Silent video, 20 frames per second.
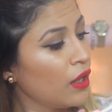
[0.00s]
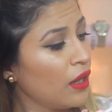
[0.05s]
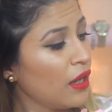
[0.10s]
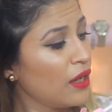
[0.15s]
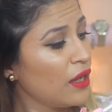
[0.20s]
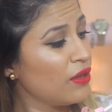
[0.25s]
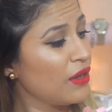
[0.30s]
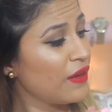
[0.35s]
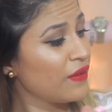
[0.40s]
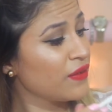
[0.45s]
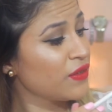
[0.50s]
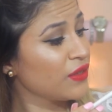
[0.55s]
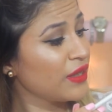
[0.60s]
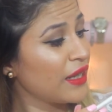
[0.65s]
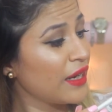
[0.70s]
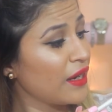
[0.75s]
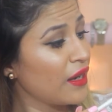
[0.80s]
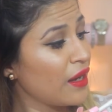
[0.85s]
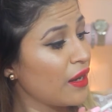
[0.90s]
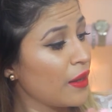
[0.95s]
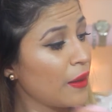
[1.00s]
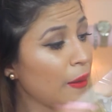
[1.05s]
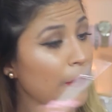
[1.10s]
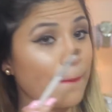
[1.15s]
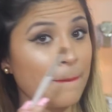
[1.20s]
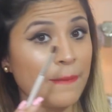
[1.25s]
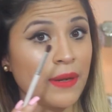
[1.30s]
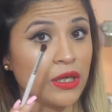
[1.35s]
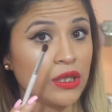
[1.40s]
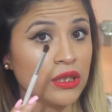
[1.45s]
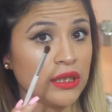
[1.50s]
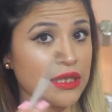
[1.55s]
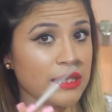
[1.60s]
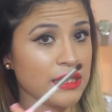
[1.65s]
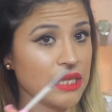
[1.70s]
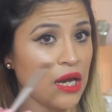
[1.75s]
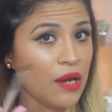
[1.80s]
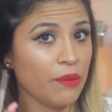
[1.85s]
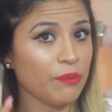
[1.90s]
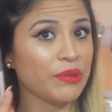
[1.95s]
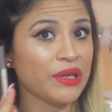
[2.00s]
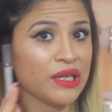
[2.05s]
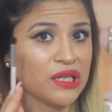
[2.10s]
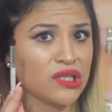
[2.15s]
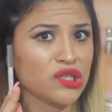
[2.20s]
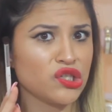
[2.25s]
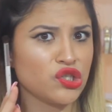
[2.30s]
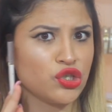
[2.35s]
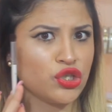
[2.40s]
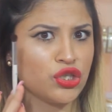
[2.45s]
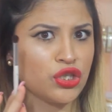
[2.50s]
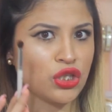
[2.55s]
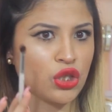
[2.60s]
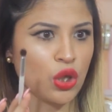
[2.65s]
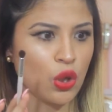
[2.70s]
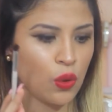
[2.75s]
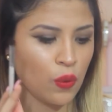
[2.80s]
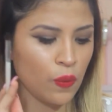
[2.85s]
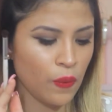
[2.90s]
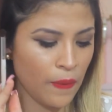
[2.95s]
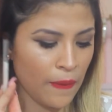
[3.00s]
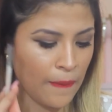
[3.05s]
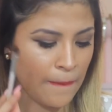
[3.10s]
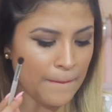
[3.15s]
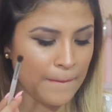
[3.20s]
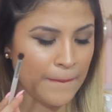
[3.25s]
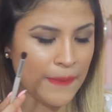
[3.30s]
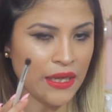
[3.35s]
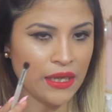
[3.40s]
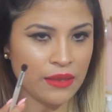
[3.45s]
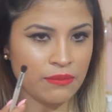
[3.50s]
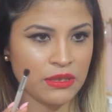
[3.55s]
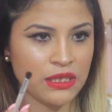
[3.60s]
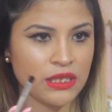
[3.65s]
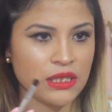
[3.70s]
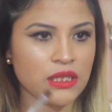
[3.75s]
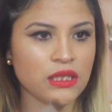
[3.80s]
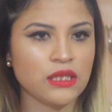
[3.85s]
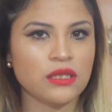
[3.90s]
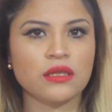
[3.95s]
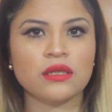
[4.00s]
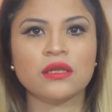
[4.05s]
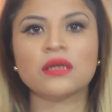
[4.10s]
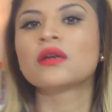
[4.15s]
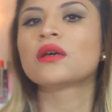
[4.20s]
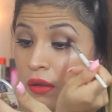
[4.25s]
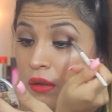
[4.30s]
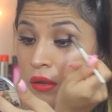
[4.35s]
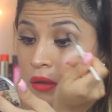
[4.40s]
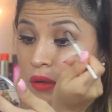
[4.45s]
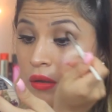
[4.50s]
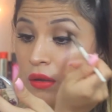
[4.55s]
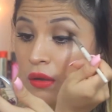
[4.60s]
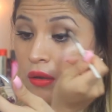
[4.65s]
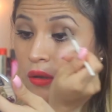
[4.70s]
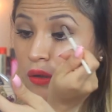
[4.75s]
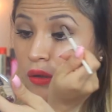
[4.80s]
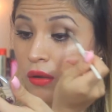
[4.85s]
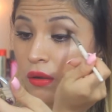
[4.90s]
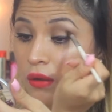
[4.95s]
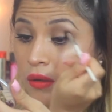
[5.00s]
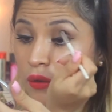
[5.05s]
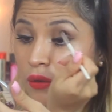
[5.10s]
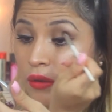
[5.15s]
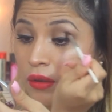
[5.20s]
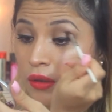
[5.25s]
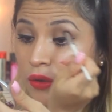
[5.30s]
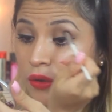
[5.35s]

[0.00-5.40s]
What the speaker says: You have to like barely tap because they're so pigmented on the